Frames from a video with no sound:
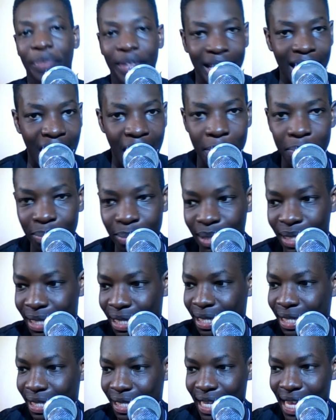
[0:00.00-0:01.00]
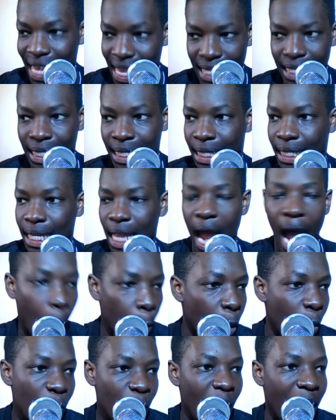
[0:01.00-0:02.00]
comes is
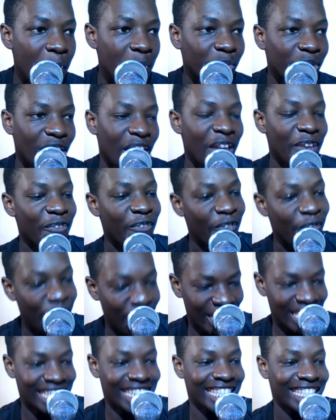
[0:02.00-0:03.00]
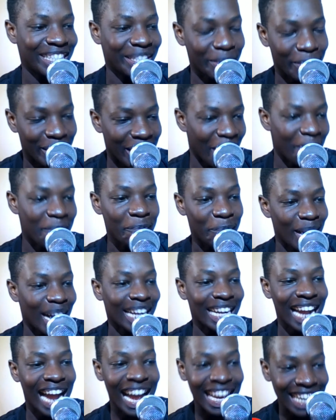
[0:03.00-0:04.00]
Aaron Ramsey fit to come
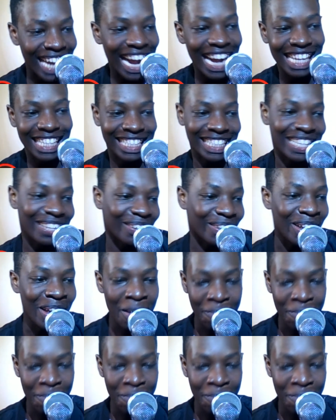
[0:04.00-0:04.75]
back at Arsenal?